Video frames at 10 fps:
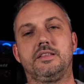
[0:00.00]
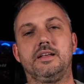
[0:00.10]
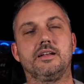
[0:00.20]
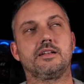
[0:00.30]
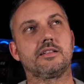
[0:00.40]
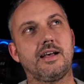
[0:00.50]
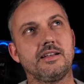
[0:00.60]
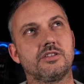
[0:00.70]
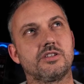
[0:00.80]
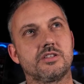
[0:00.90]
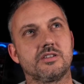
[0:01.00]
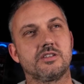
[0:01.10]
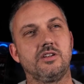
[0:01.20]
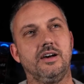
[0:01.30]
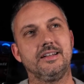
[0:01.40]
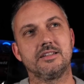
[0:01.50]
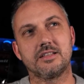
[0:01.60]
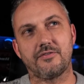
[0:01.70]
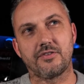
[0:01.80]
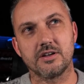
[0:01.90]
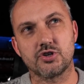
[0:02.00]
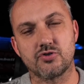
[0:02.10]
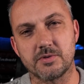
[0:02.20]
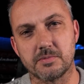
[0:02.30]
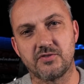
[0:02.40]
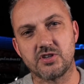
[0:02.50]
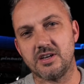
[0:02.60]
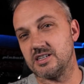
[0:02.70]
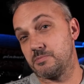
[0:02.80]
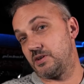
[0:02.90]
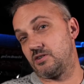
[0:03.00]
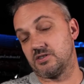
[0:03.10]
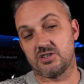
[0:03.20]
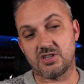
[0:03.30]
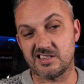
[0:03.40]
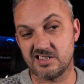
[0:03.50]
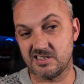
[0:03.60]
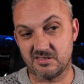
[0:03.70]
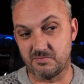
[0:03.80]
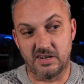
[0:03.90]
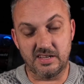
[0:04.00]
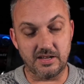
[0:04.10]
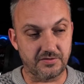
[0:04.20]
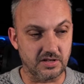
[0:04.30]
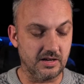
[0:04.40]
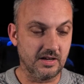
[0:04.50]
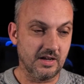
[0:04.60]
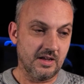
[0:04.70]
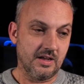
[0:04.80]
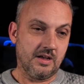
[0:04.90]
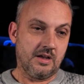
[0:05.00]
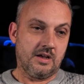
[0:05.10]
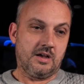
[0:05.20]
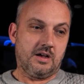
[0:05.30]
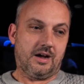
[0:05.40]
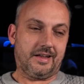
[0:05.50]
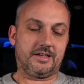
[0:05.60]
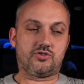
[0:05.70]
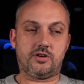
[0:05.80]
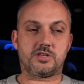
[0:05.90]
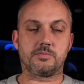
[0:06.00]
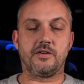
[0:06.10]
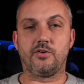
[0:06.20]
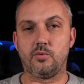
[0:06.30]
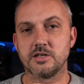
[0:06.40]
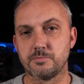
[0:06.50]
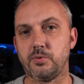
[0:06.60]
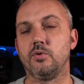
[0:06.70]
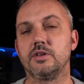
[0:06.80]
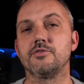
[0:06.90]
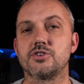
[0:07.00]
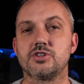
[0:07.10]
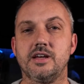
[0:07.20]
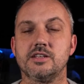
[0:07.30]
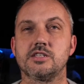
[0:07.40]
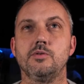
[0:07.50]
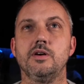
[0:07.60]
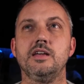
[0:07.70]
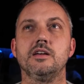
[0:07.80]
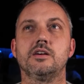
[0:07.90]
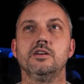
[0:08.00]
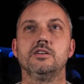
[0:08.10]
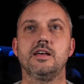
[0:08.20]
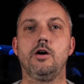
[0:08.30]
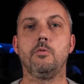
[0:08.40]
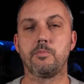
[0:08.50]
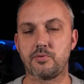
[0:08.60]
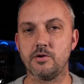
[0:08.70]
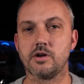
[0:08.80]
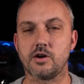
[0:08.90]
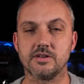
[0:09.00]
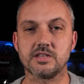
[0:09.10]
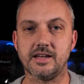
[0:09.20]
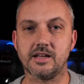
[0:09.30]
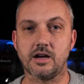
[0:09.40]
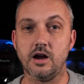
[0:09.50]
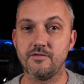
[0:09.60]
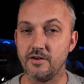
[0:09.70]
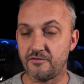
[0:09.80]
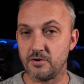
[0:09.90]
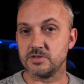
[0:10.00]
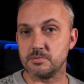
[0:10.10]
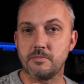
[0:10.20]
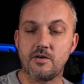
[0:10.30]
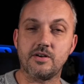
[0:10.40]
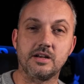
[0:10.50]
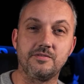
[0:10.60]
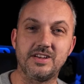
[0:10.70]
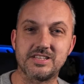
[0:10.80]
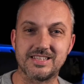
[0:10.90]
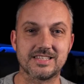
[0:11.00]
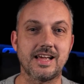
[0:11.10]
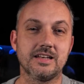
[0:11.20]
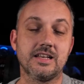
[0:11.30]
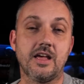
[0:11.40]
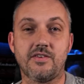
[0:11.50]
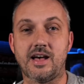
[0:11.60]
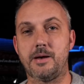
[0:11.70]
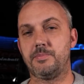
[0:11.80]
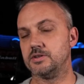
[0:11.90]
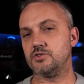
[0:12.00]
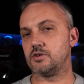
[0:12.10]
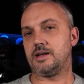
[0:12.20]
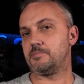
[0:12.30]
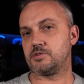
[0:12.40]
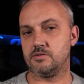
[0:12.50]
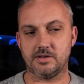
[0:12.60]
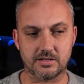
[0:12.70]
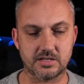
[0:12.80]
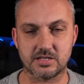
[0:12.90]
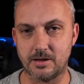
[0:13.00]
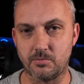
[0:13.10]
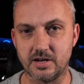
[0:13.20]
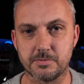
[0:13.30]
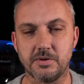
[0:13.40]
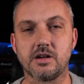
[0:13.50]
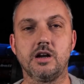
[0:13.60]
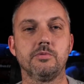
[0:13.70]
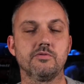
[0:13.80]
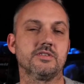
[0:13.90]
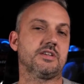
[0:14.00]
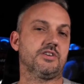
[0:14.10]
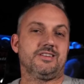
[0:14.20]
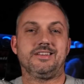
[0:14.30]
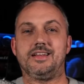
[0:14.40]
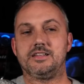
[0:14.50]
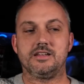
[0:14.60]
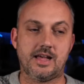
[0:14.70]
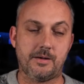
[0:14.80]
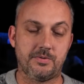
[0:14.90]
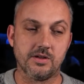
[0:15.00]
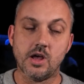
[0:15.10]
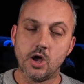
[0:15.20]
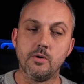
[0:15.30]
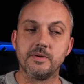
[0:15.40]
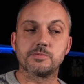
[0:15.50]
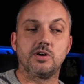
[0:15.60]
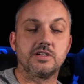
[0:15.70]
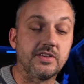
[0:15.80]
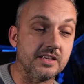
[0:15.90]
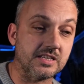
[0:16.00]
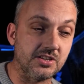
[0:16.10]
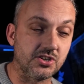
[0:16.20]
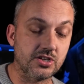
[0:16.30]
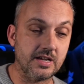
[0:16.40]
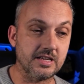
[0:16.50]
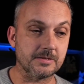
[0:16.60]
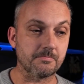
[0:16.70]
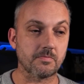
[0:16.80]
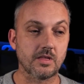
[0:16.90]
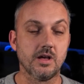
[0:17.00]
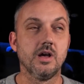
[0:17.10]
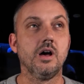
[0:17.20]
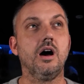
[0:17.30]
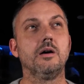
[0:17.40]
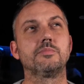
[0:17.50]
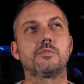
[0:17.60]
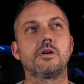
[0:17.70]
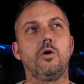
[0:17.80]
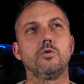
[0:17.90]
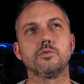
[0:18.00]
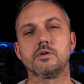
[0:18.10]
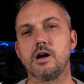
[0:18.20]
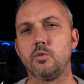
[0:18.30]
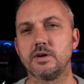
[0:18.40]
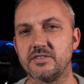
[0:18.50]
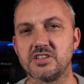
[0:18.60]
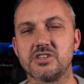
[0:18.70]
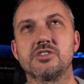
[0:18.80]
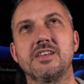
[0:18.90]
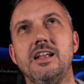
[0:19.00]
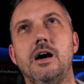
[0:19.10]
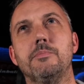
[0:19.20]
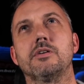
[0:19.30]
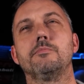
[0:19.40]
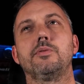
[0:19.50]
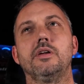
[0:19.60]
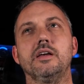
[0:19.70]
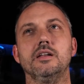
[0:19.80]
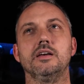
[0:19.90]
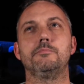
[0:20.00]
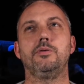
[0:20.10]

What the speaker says: I think that's slightly different, the Tripp Smith shares, because I just believe that I think Tripp Smith always bought those shares so he could help broker a takeover from some American investors. That never happened. You can absolutely understand why. There's been a global recession. It didn't happen. Wouldn't be surprised if he gets his shares. Gold, will Gold ever sell up completely?